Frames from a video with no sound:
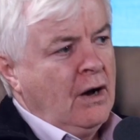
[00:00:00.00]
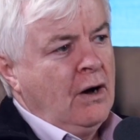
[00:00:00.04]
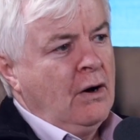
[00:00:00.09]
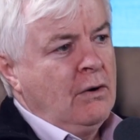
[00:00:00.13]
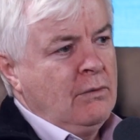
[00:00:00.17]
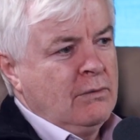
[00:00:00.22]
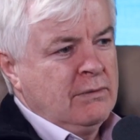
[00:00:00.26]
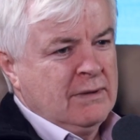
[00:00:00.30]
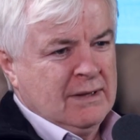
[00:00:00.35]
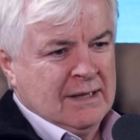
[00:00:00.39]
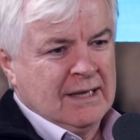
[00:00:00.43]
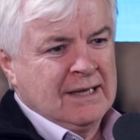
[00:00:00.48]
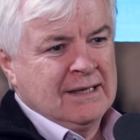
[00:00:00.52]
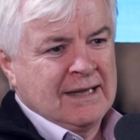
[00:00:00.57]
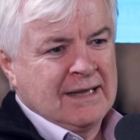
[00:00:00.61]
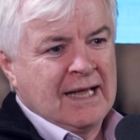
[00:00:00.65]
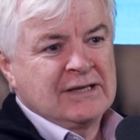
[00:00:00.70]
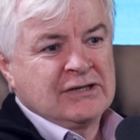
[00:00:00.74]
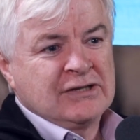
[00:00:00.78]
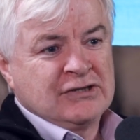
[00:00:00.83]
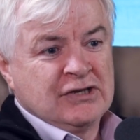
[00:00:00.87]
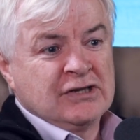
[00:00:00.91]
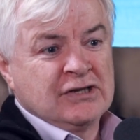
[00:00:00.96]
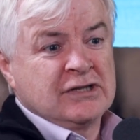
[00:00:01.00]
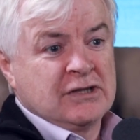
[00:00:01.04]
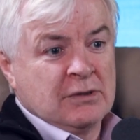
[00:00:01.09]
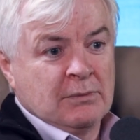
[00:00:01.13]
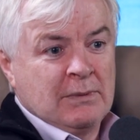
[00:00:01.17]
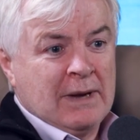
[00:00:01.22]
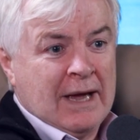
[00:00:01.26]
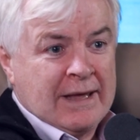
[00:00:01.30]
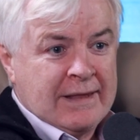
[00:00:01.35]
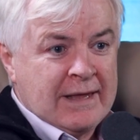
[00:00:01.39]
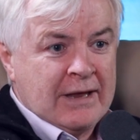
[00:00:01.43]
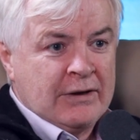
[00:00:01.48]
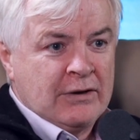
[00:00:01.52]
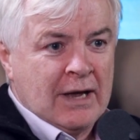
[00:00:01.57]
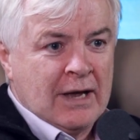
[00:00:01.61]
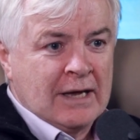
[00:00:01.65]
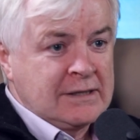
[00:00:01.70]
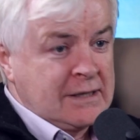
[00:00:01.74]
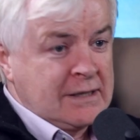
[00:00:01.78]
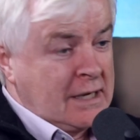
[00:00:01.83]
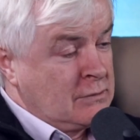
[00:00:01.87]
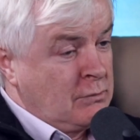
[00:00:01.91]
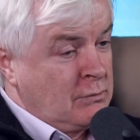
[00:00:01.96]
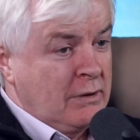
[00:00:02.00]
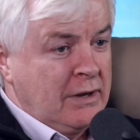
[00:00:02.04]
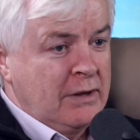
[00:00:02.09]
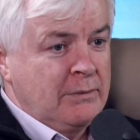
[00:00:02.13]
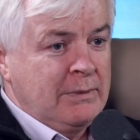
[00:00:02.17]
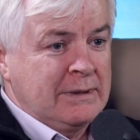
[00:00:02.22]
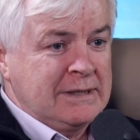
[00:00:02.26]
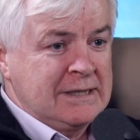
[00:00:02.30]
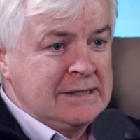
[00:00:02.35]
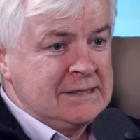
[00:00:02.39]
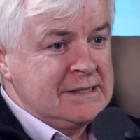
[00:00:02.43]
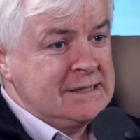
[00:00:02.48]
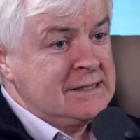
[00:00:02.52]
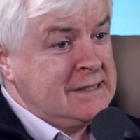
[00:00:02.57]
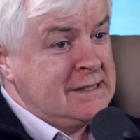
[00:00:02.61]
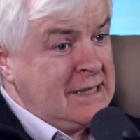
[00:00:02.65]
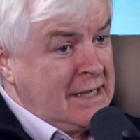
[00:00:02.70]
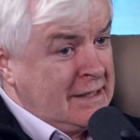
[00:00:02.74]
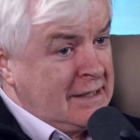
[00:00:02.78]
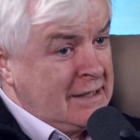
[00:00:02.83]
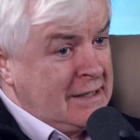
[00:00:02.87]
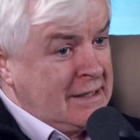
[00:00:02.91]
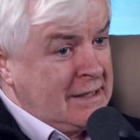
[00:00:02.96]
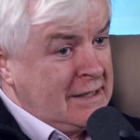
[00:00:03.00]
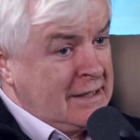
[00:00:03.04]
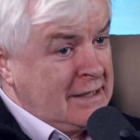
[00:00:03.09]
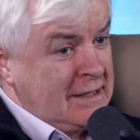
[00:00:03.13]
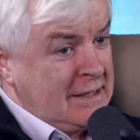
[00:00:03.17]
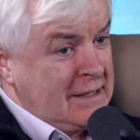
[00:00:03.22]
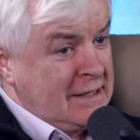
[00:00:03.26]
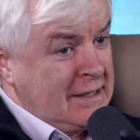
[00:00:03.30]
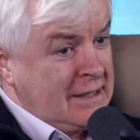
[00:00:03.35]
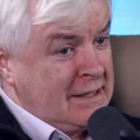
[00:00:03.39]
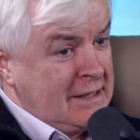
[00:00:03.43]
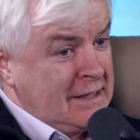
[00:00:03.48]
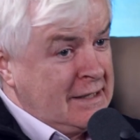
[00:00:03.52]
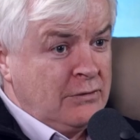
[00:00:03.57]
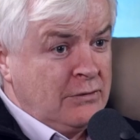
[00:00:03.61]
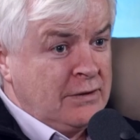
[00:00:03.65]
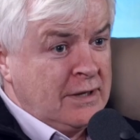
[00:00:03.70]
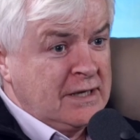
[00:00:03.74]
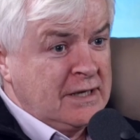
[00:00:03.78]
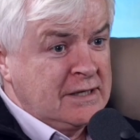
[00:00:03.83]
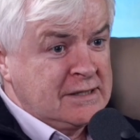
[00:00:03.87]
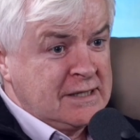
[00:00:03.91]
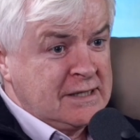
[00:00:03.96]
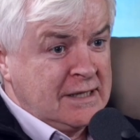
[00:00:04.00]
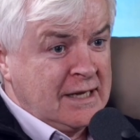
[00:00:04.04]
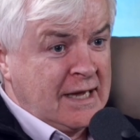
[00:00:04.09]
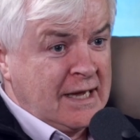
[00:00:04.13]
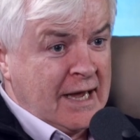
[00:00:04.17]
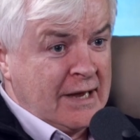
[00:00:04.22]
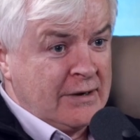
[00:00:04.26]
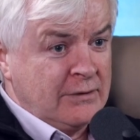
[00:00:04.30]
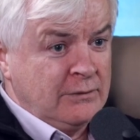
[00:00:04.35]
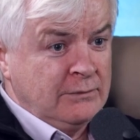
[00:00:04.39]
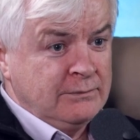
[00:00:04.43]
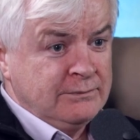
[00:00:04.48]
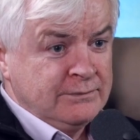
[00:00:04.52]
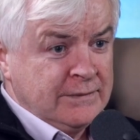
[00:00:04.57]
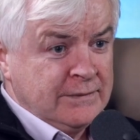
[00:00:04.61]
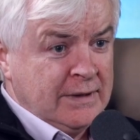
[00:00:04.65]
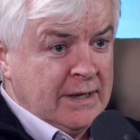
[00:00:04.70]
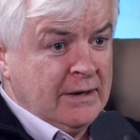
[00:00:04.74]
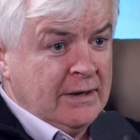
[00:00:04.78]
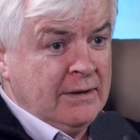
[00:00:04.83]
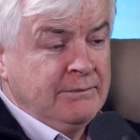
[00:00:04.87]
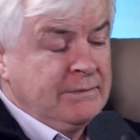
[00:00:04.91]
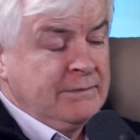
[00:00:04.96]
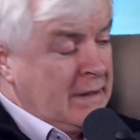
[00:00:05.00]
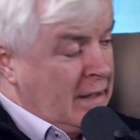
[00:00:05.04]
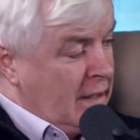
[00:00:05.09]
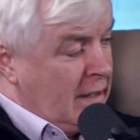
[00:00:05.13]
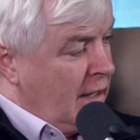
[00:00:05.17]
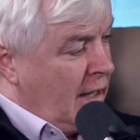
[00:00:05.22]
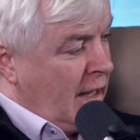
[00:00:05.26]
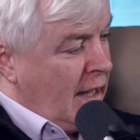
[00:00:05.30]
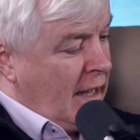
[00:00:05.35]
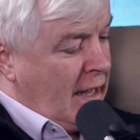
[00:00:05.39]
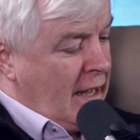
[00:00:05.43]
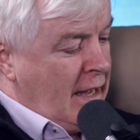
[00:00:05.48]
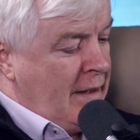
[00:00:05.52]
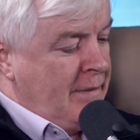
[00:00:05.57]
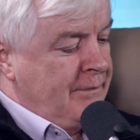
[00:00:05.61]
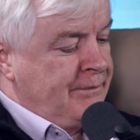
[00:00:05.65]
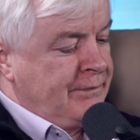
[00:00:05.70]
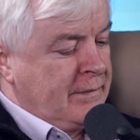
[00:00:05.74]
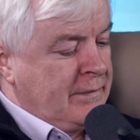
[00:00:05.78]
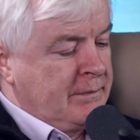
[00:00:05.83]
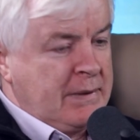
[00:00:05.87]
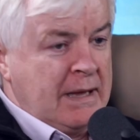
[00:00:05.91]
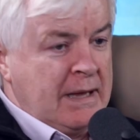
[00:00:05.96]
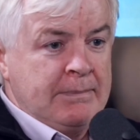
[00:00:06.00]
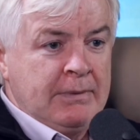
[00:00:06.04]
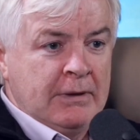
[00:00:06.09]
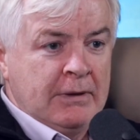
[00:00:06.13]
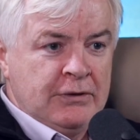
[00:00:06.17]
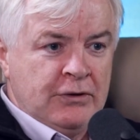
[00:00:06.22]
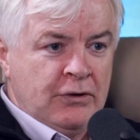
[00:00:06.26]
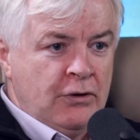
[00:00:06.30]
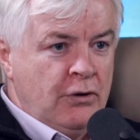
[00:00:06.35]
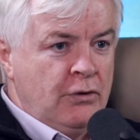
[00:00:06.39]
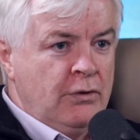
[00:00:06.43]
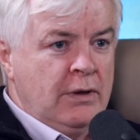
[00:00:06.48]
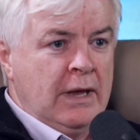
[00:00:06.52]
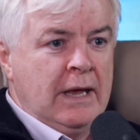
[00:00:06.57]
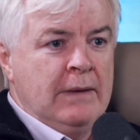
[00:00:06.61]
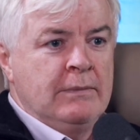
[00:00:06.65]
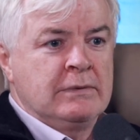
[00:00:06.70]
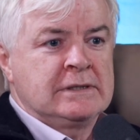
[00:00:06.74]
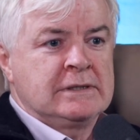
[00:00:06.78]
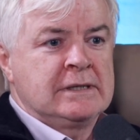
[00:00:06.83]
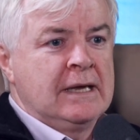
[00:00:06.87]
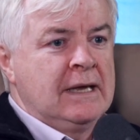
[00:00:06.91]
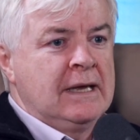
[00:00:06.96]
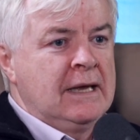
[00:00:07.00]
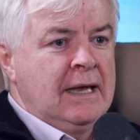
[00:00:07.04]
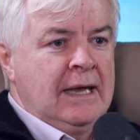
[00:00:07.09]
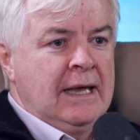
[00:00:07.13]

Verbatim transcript: oh, that's just the way they do. As, as, one of the witnesses said, that's the way they do things in the ghetto. Mm. You know, mm. um, people knew he was.